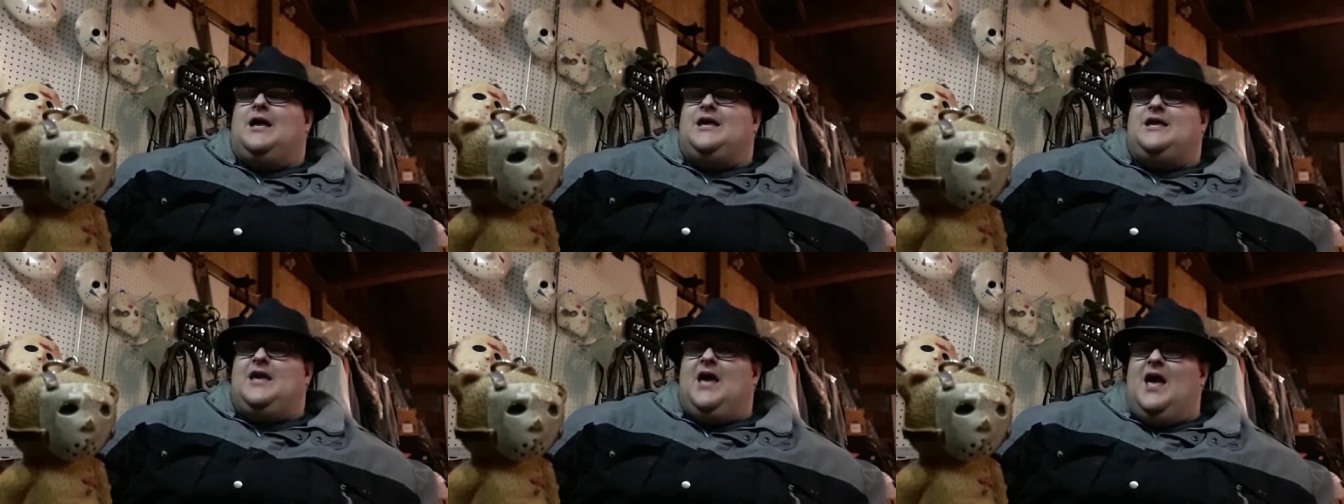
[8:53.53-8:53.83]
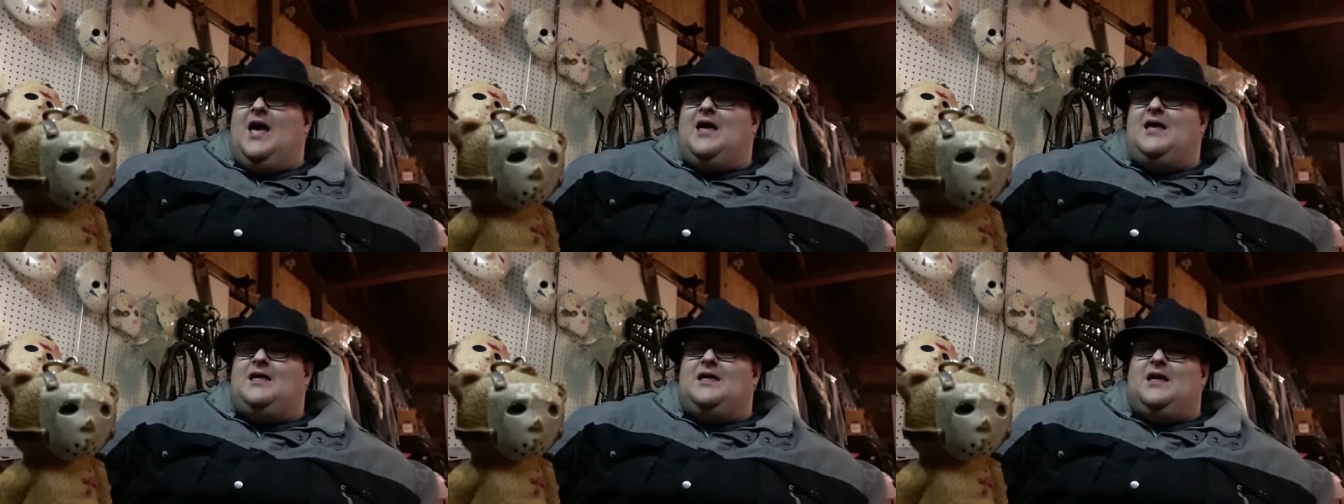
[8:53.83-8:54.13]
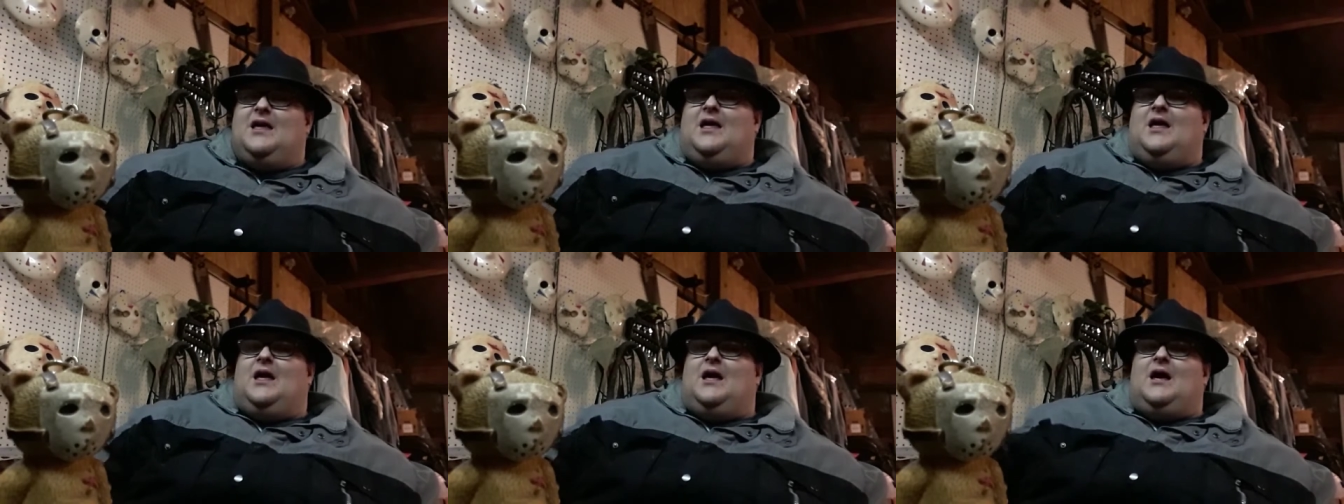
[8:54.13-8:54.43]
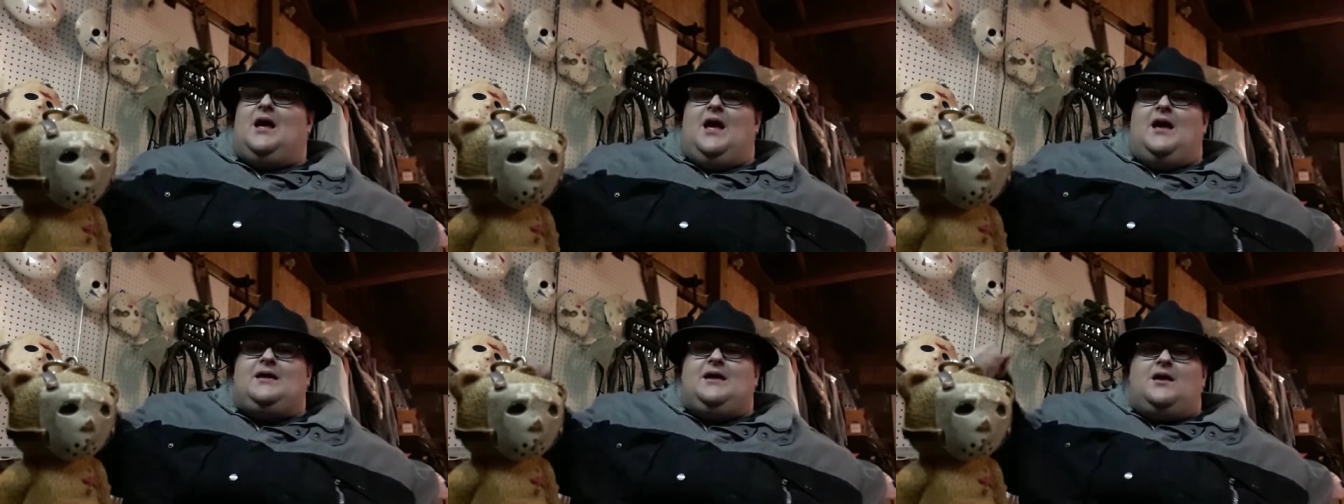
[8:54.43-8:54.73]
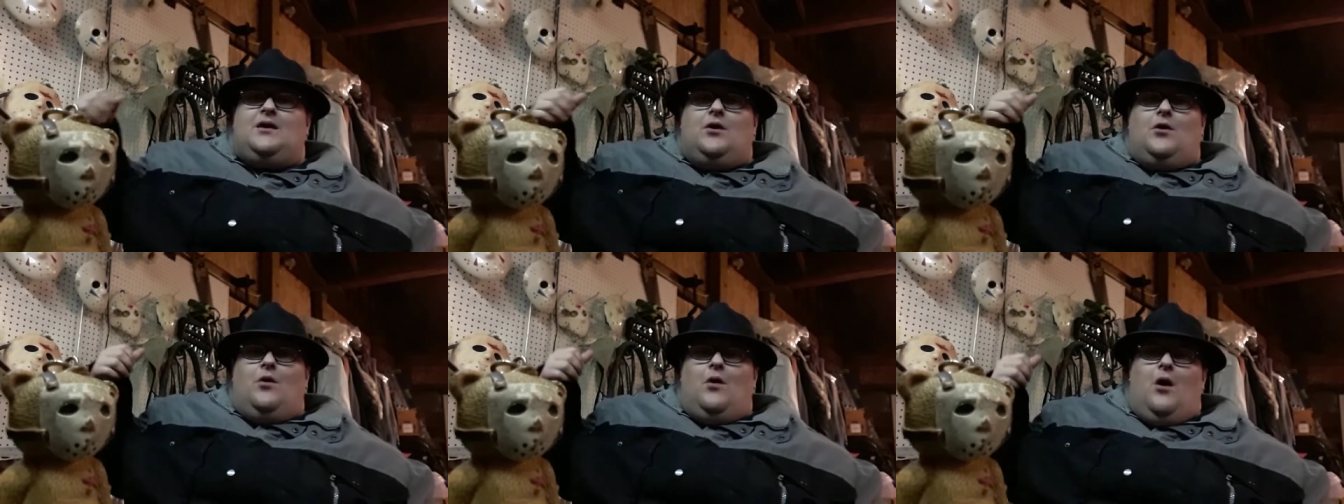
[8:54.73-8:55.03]
Yet, I
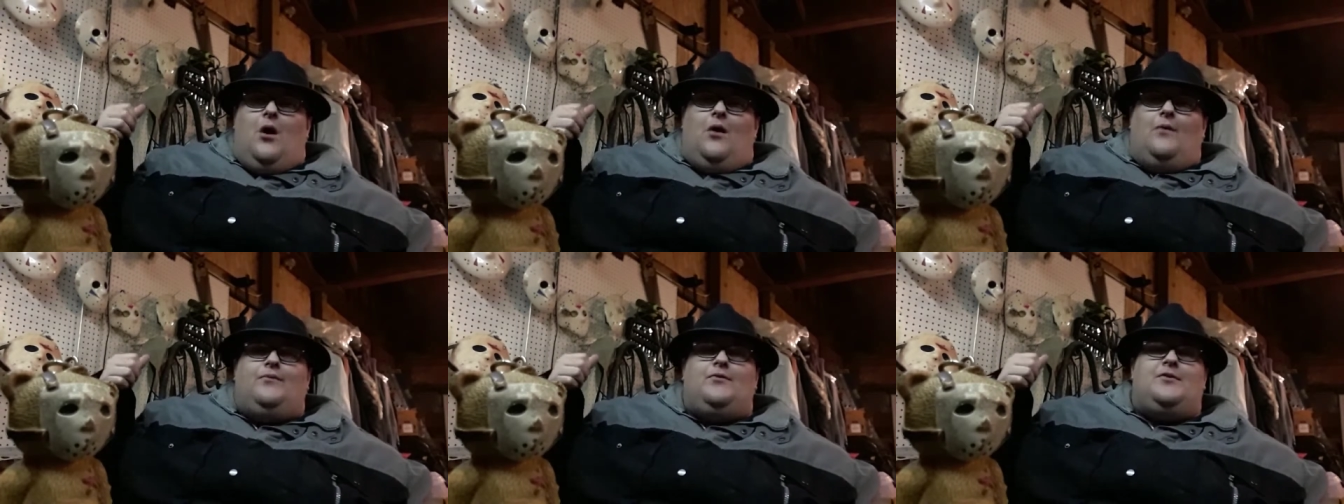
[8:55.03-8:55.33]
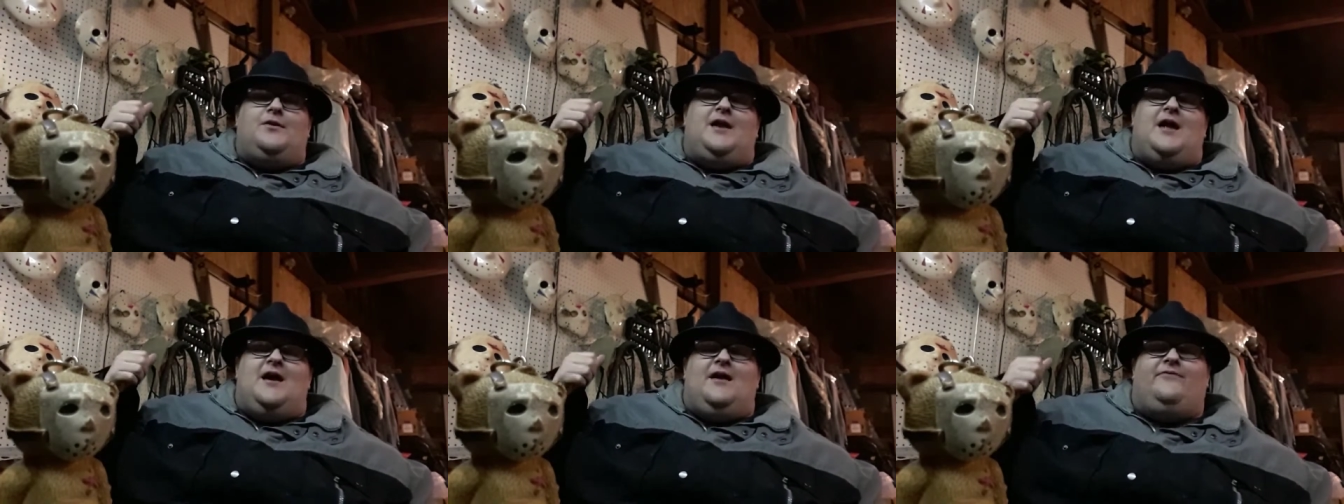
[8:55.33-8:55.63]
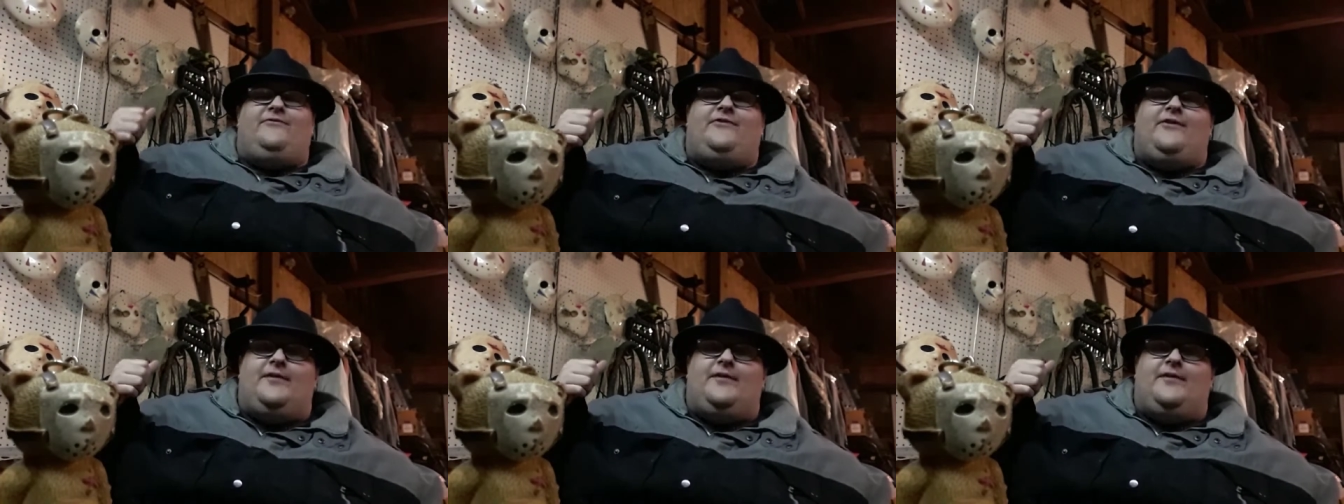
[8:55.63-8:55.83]
can go over and ask